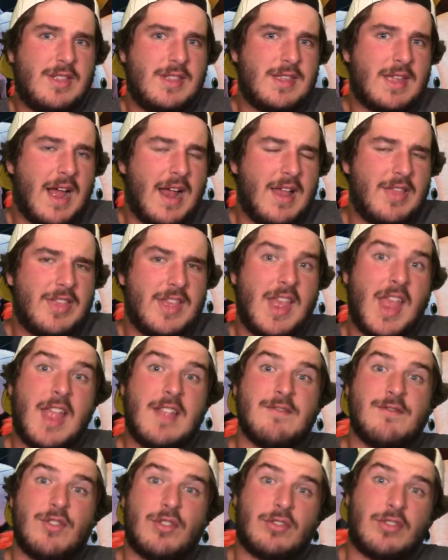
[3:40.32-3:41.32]
kind of the
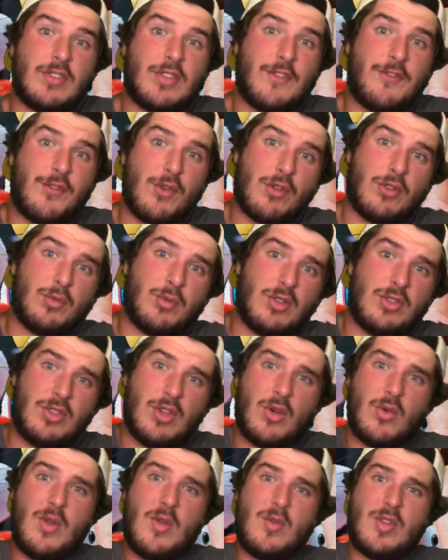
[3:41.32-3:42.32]
inverse of the first one,
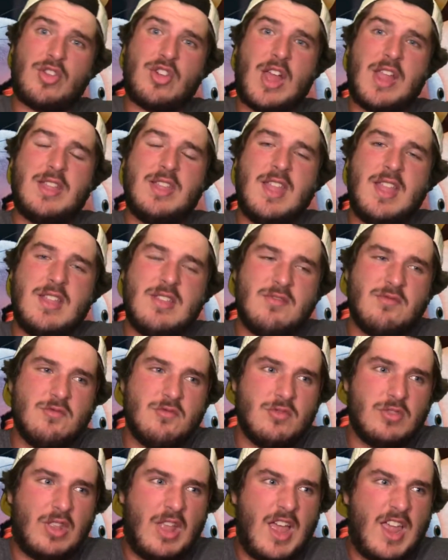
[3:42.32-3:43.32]
though, which I
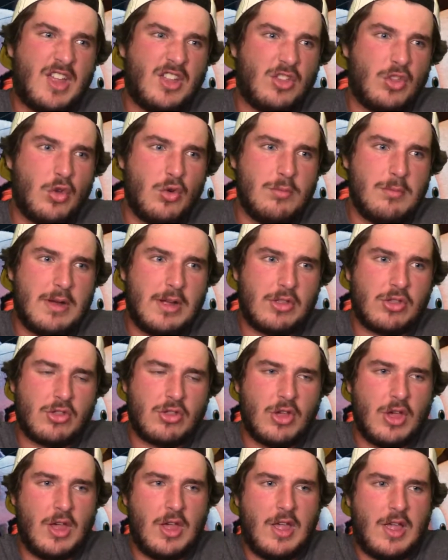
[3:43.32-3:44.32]
didn't like too
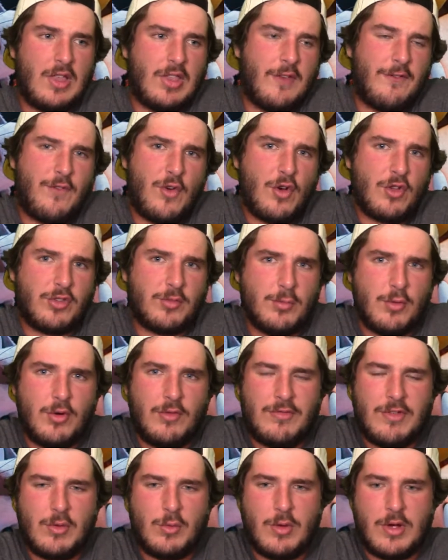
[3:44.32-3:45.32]
much. The first
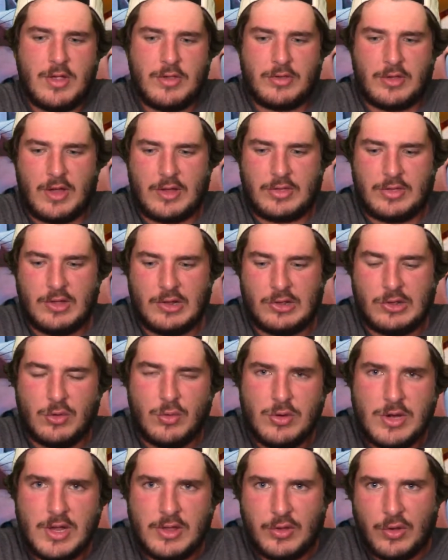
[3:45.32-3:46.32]
movie was like the
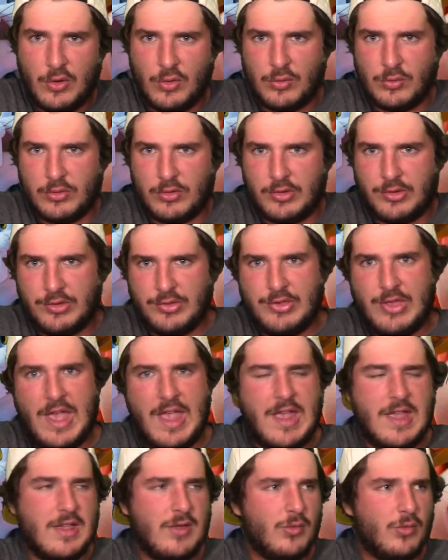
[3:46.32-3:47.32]
Looney Tunes.
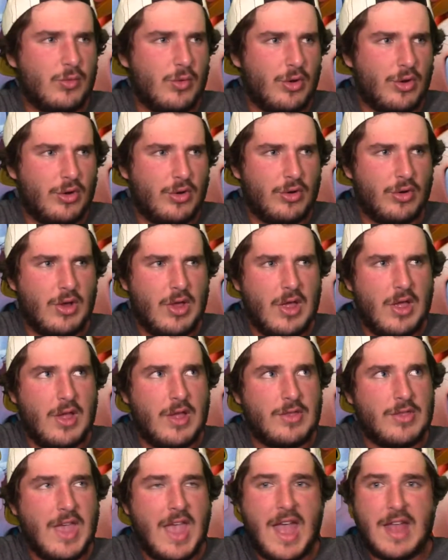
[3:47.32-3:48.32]
They
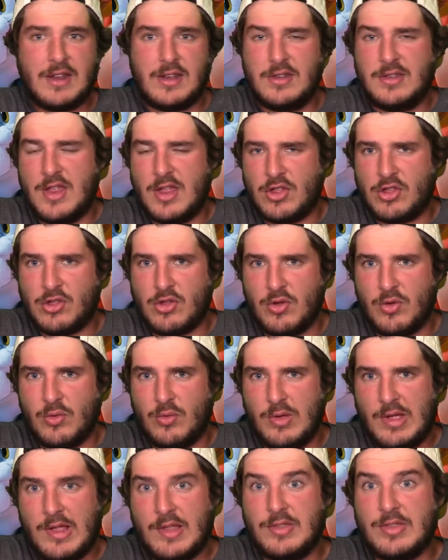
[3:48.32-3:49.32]
had an
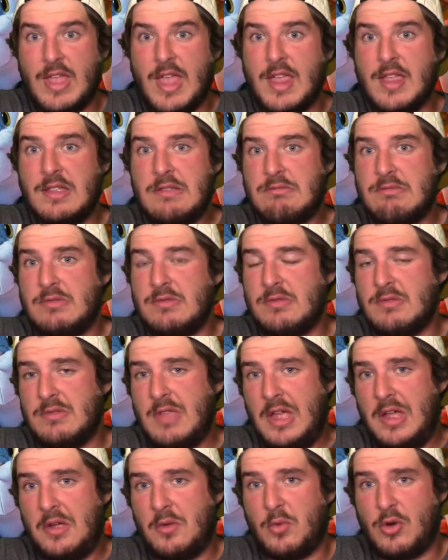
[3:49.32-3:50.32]
issue. They
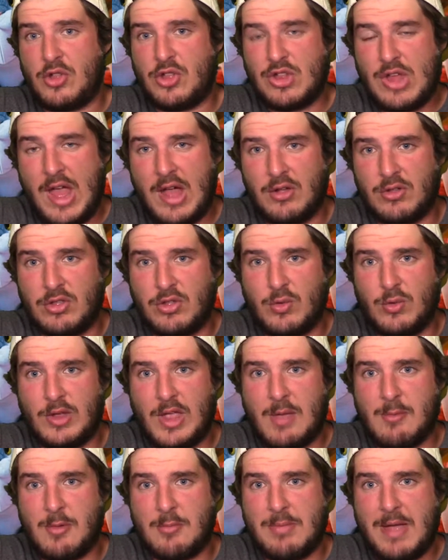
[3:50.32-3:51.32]
were challenged to a
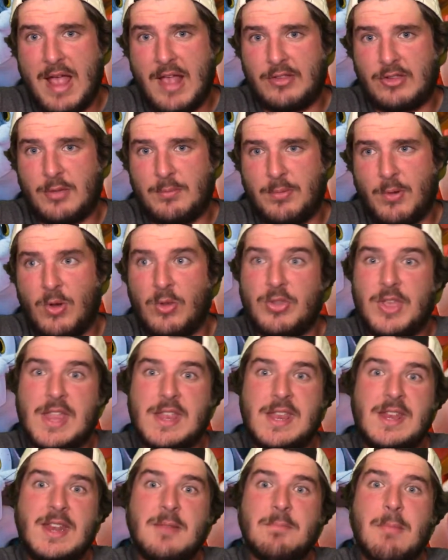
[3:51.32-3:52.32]
game of basketball. They
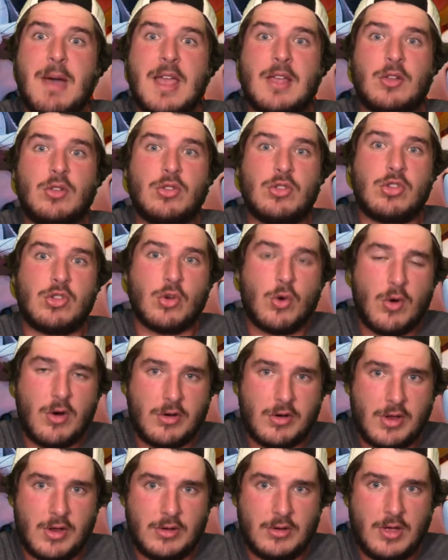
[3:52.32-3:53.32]
needed Michael
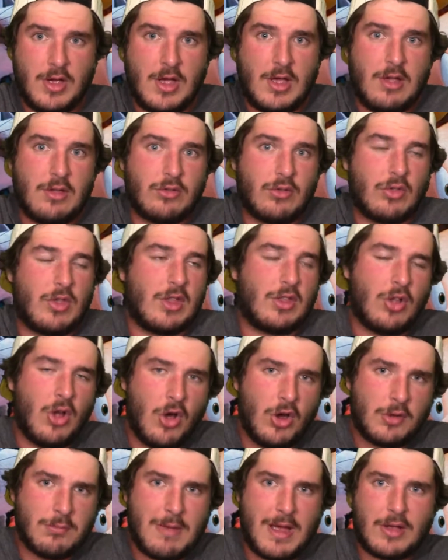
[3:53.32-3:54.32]
Jordan, so they
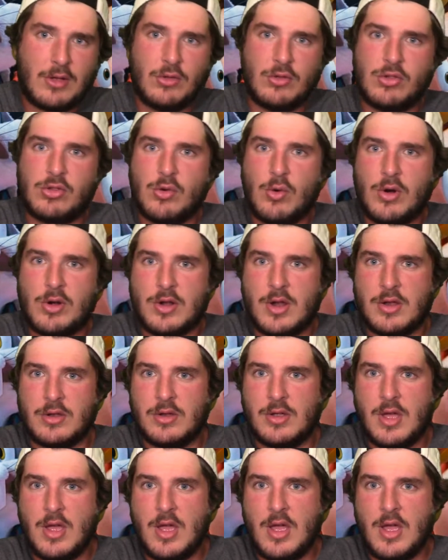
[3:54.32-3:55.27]
took Michael Jordan